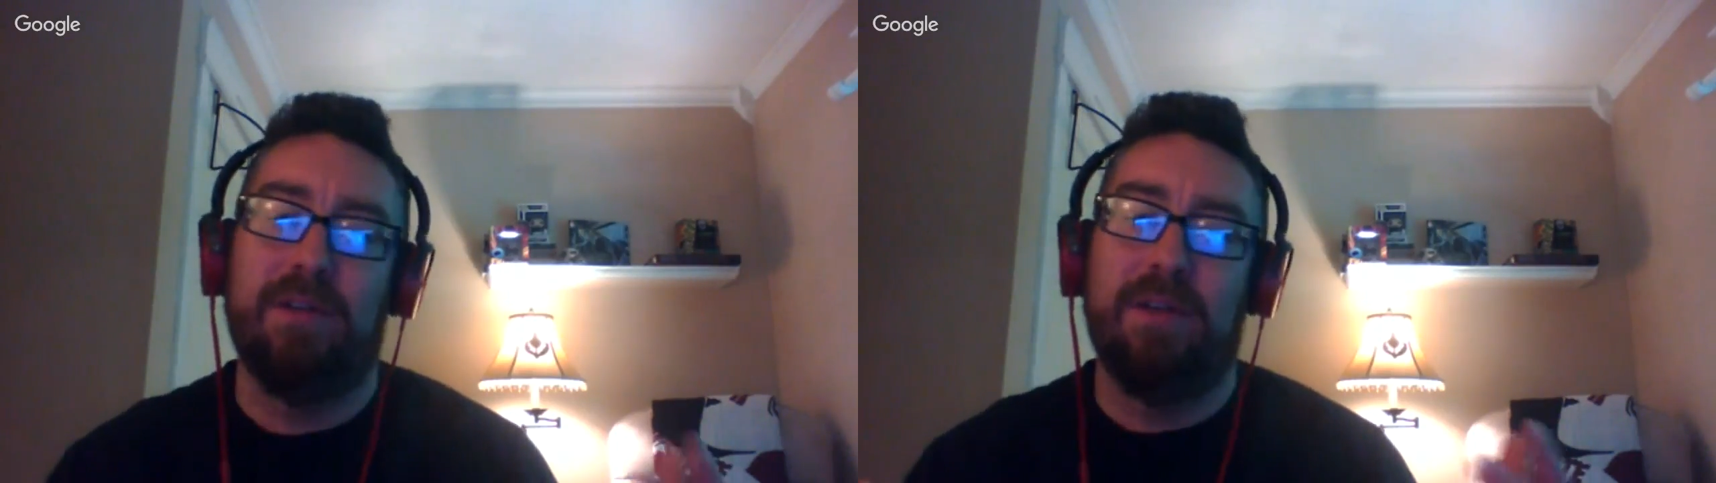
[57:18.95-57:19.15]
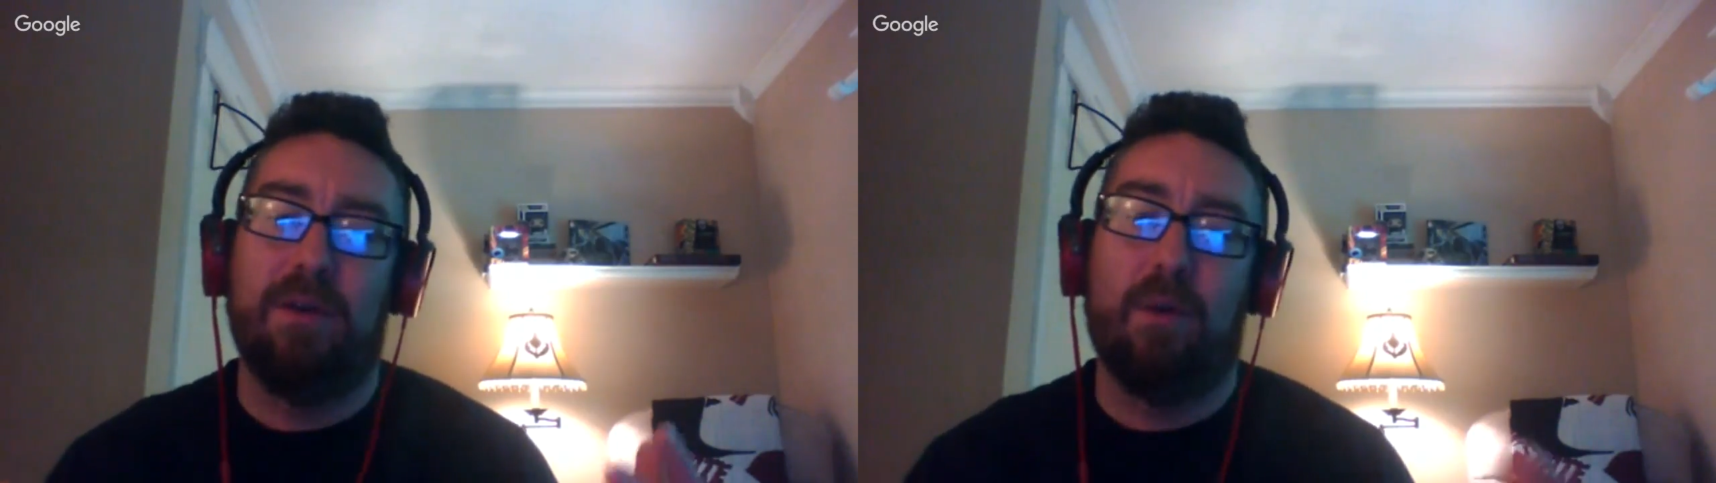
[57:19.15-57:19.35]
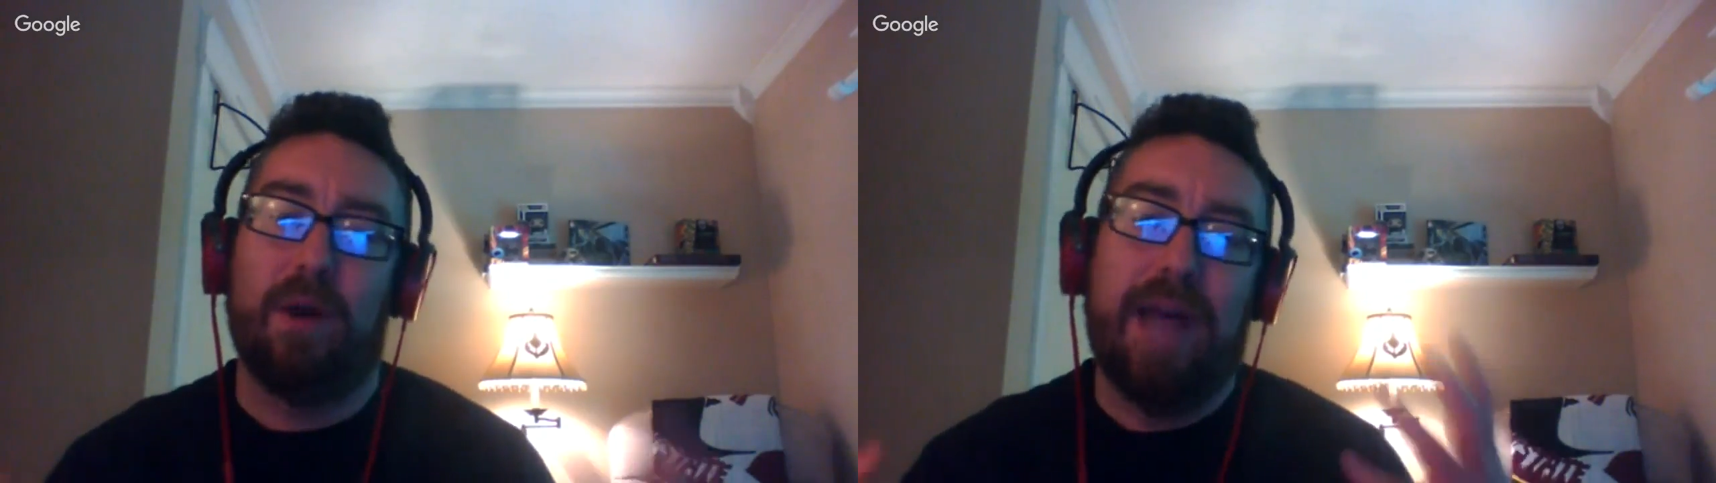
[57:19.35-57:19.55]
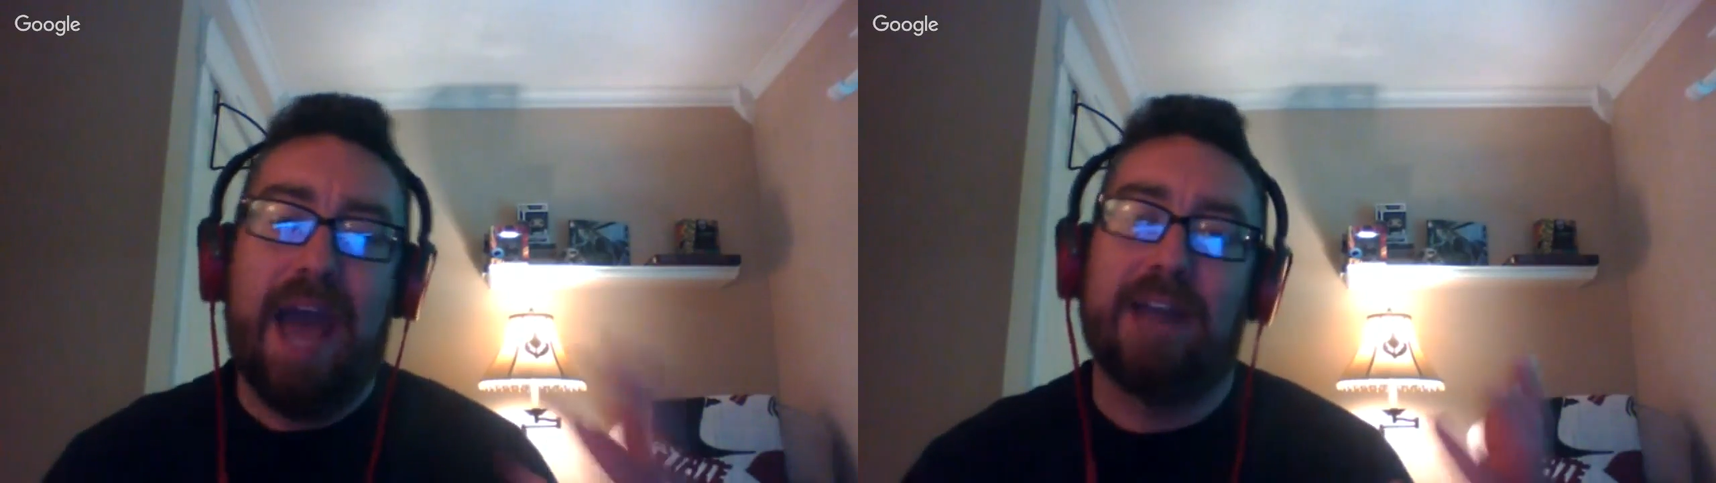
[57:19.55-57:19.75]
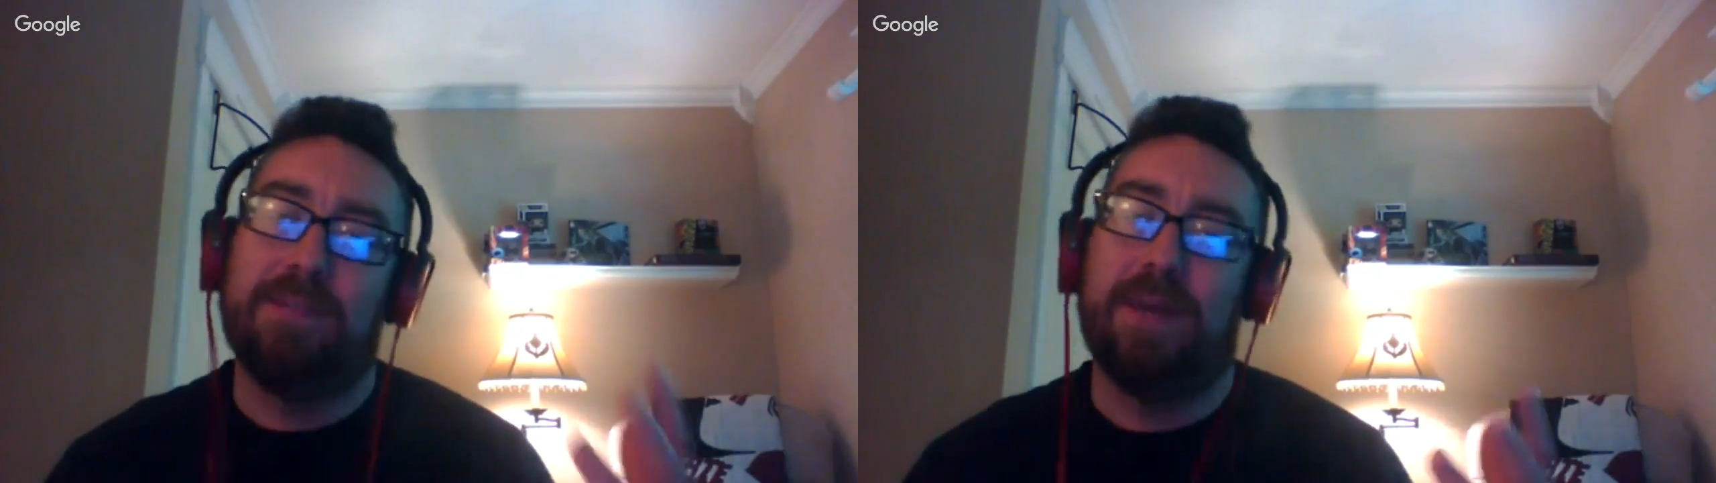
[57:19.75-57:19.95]

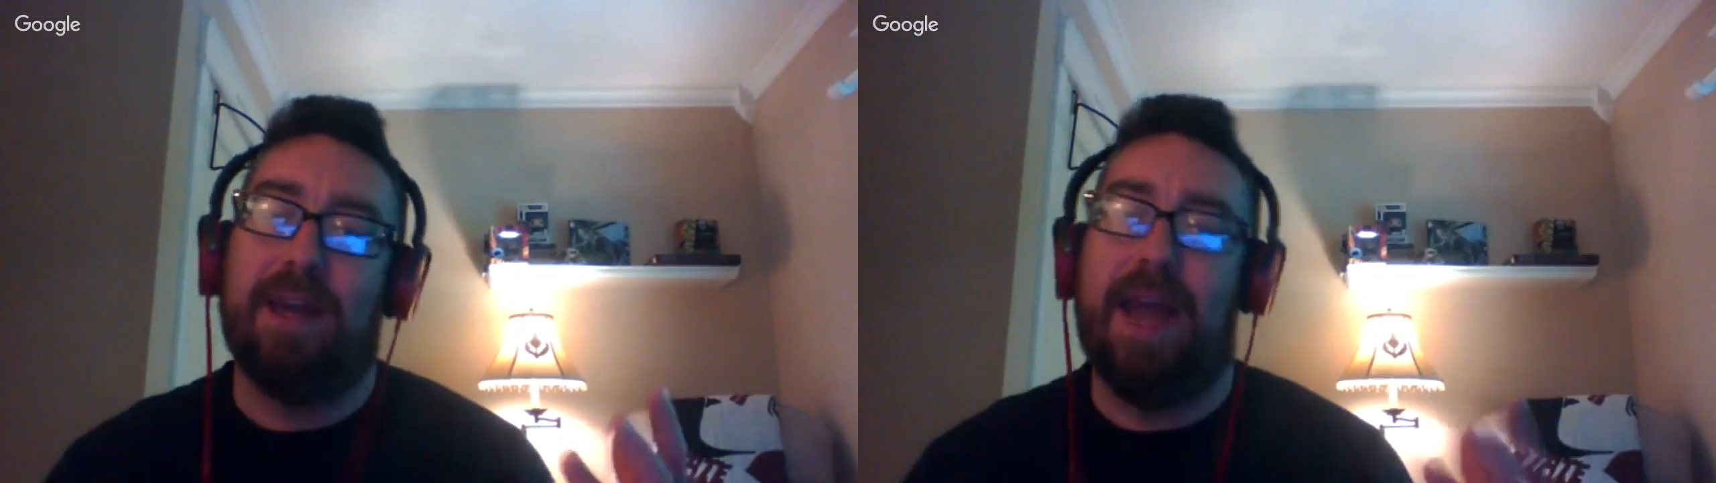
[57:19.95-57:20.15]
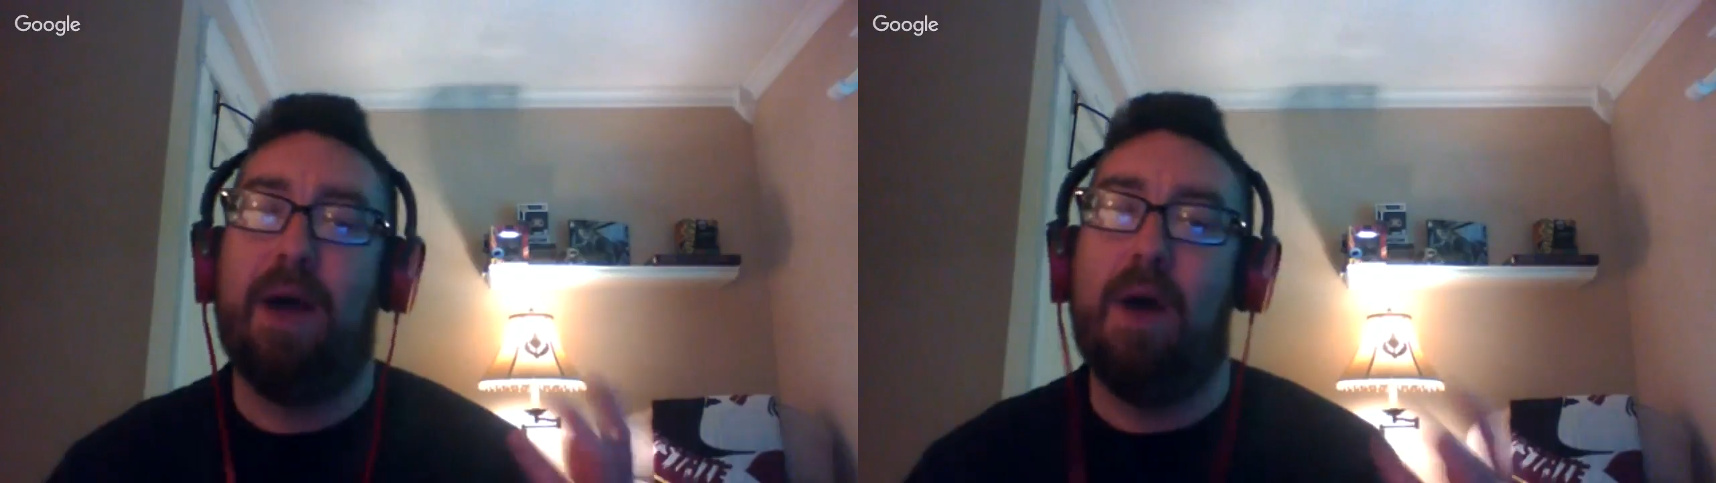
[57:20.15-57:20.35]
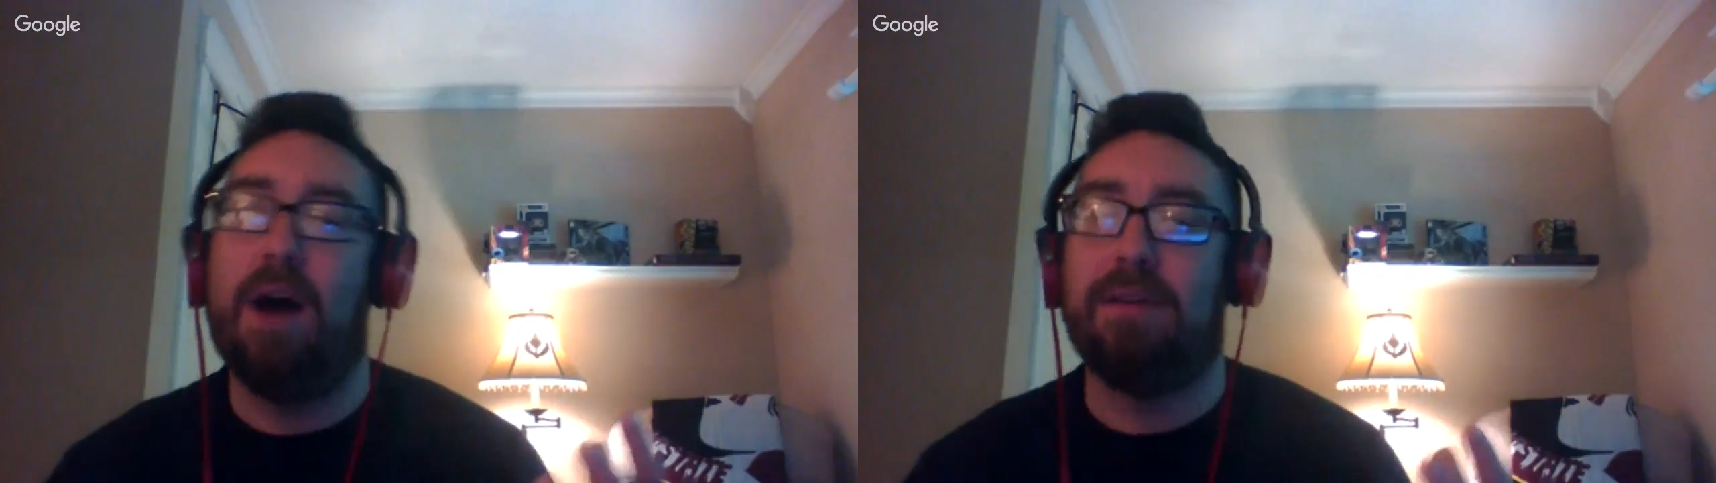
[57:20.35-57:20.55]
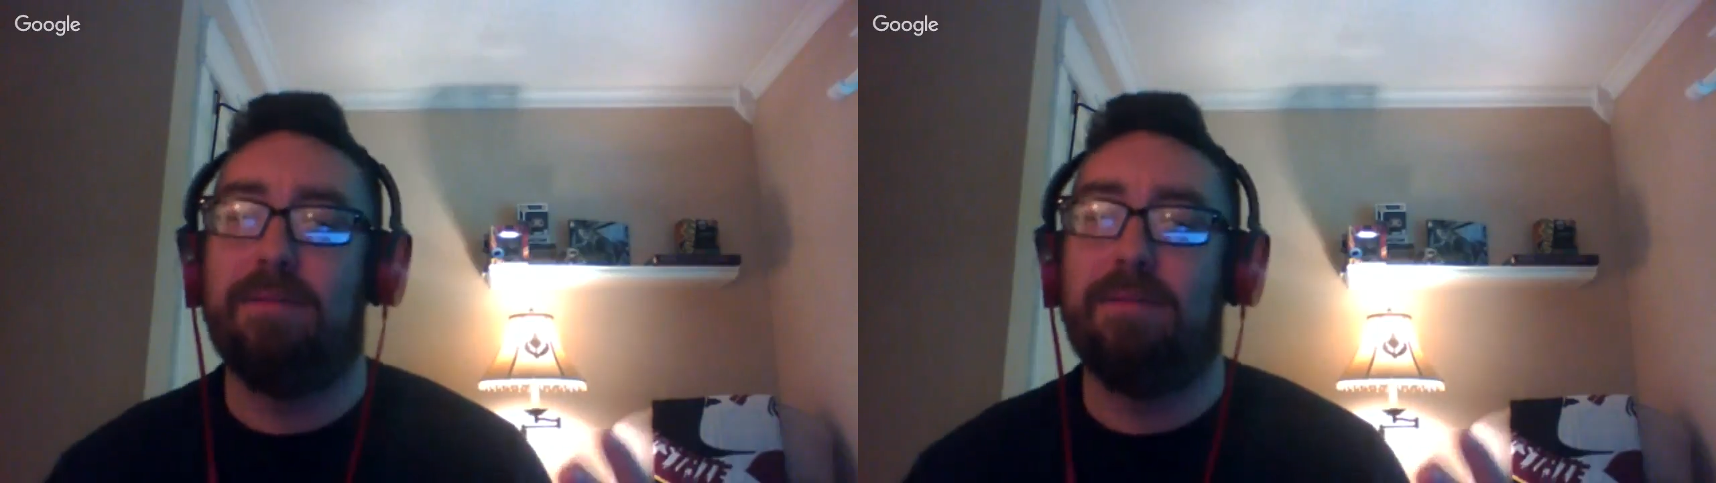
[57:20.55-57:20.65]
orgasmic and how awesome they